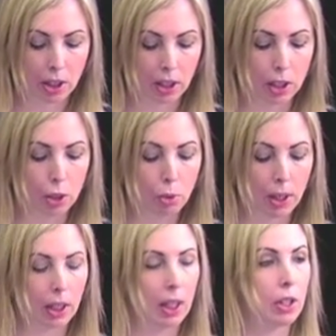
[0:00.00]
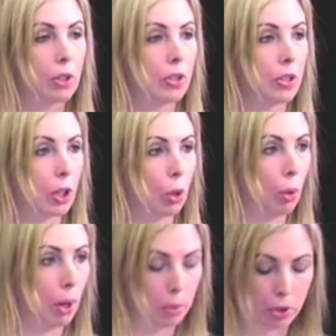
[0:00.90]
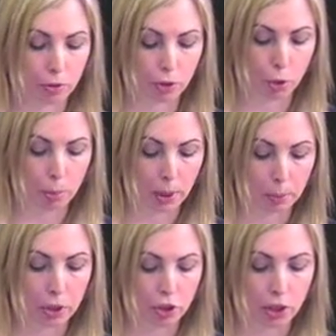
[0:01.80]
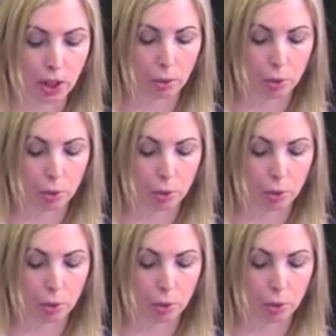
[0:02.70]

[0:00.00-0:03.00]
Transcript: EU regulators as a cooperative grouping must share